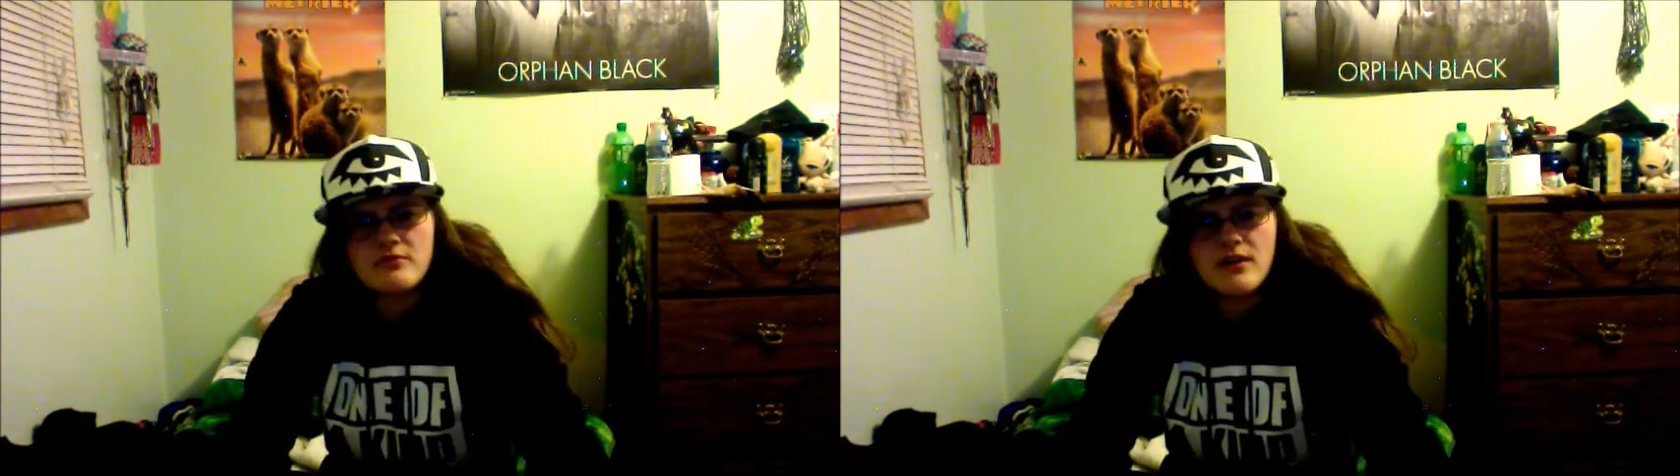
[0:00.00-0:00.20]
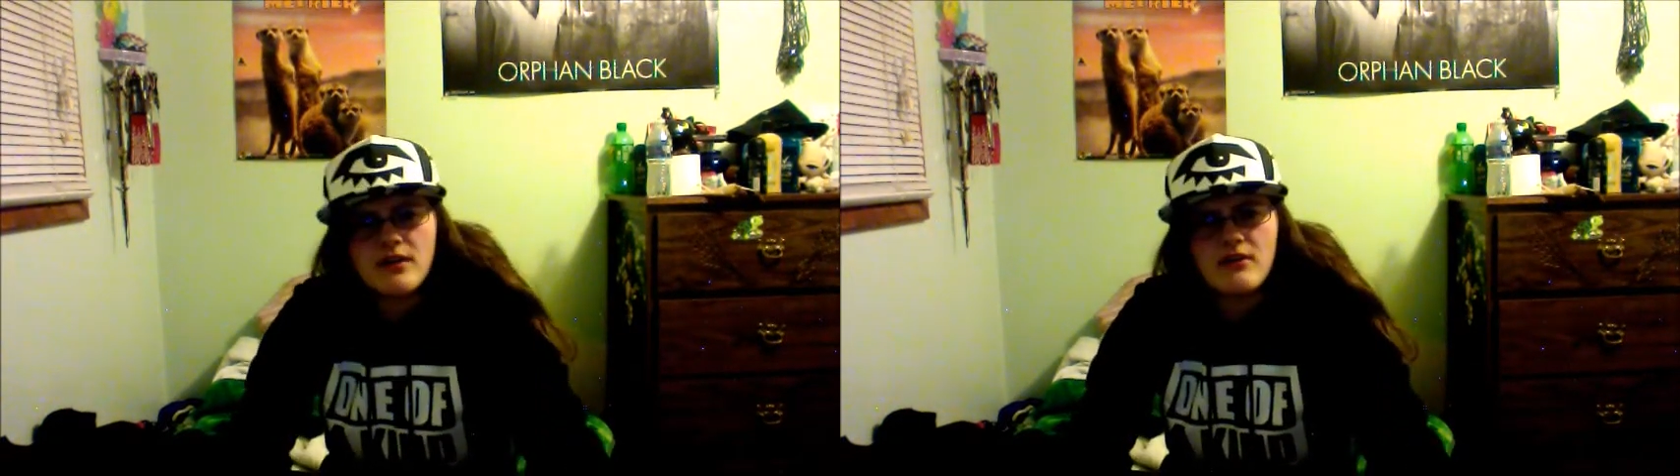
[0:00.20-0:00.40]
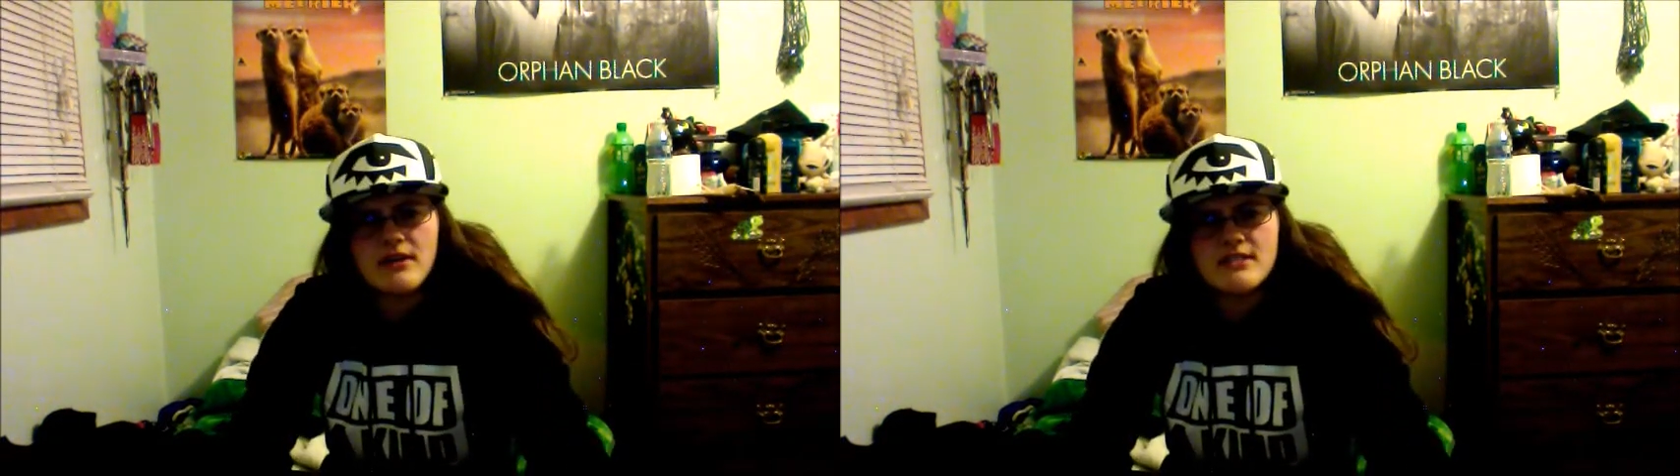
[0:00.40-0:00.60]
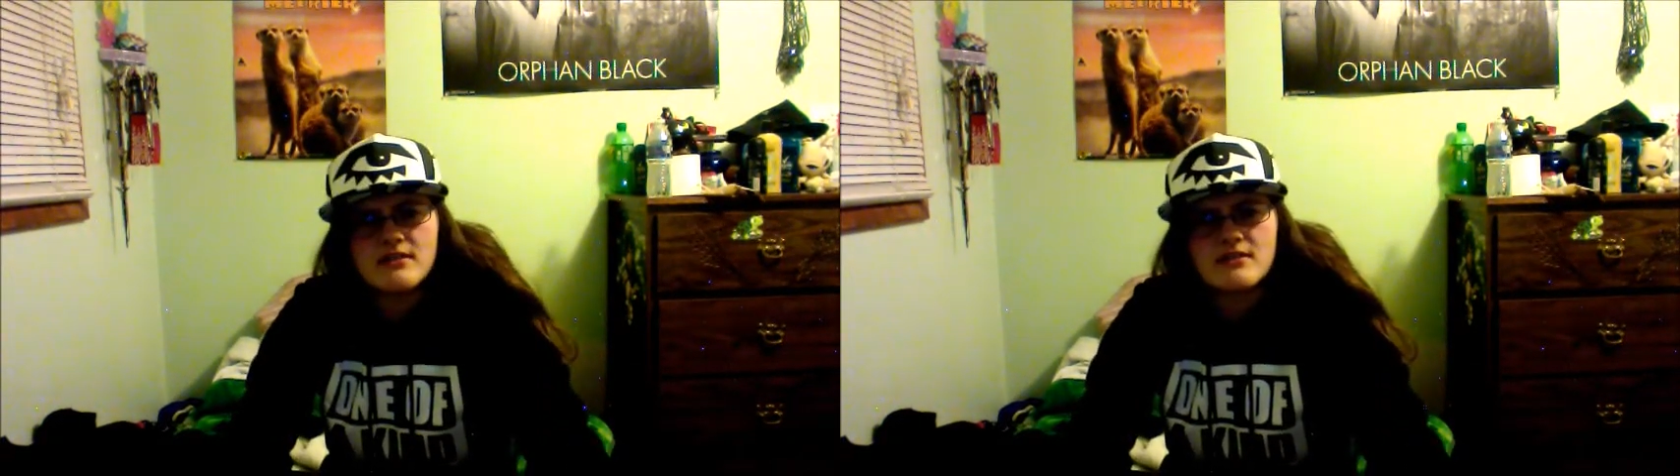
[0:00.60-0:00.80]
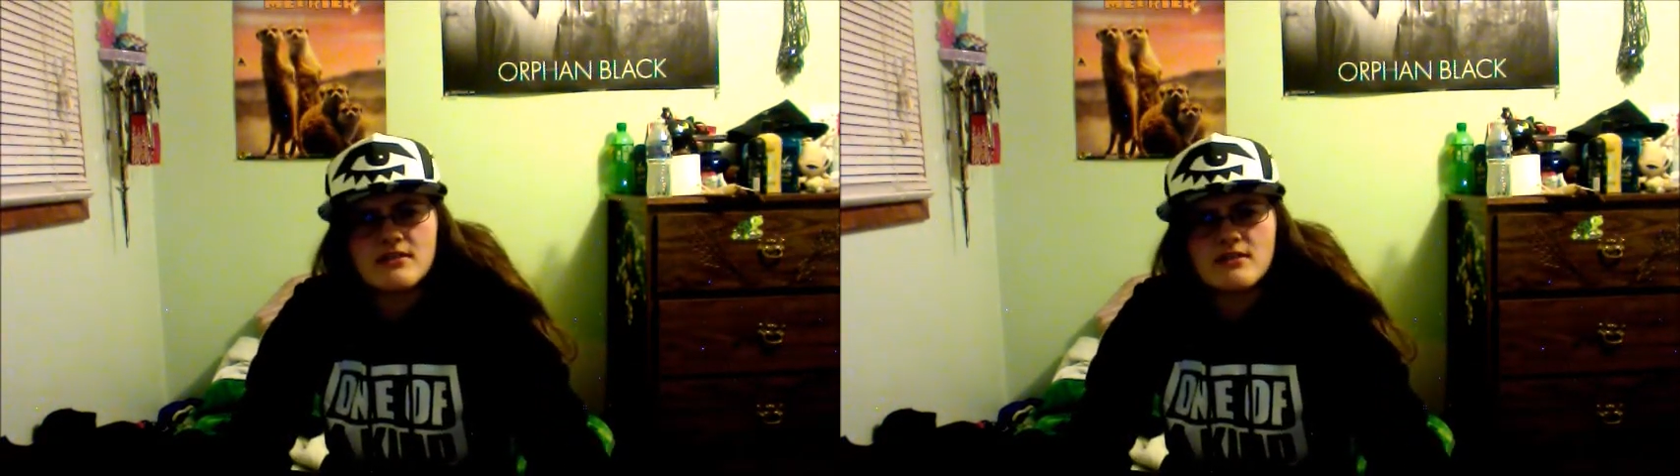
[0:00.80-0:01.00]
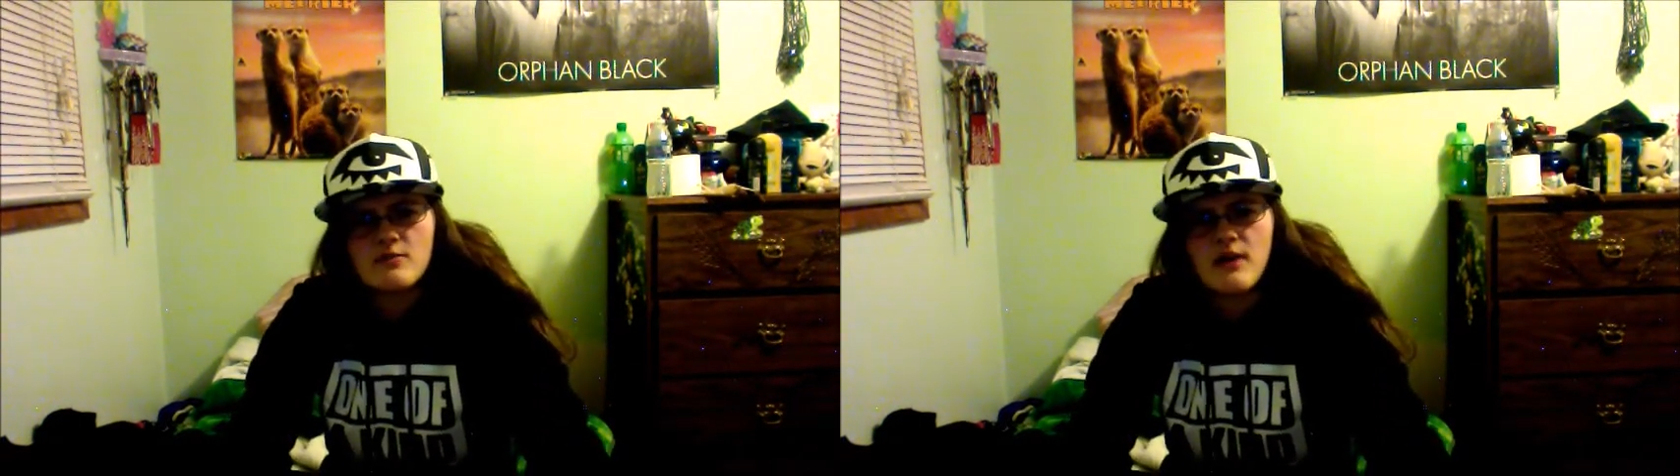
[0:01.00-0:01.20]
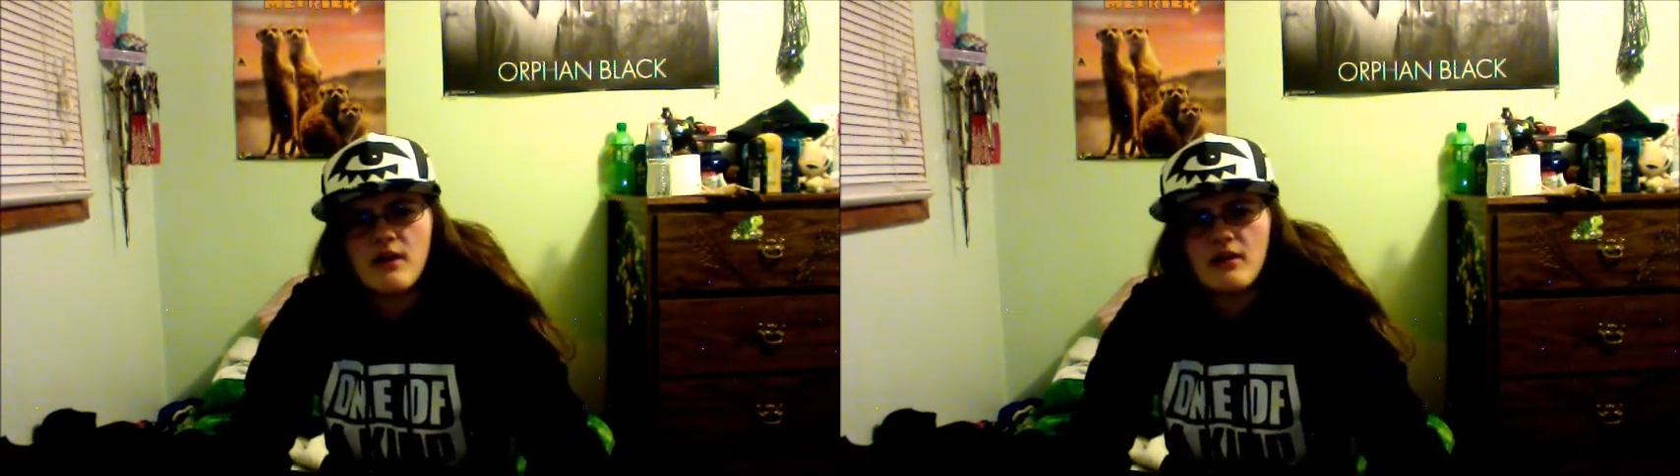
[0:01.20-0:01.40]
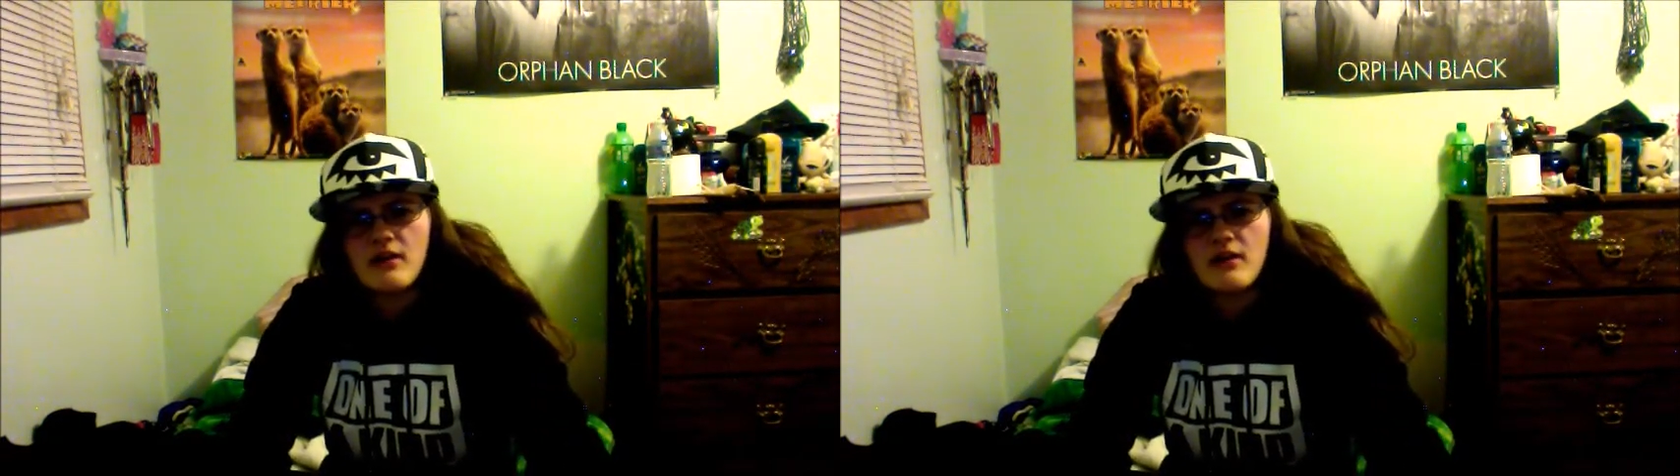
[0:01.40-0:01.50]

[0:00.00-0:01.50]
Video ideas as well.